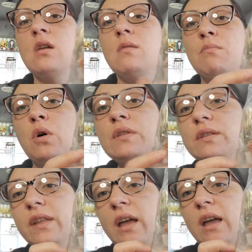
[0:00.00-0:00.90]
Most
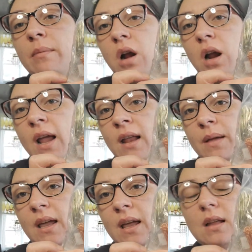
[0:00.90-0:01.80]
of them are head
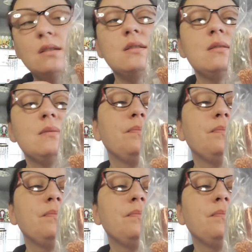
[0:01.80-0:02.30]
pins,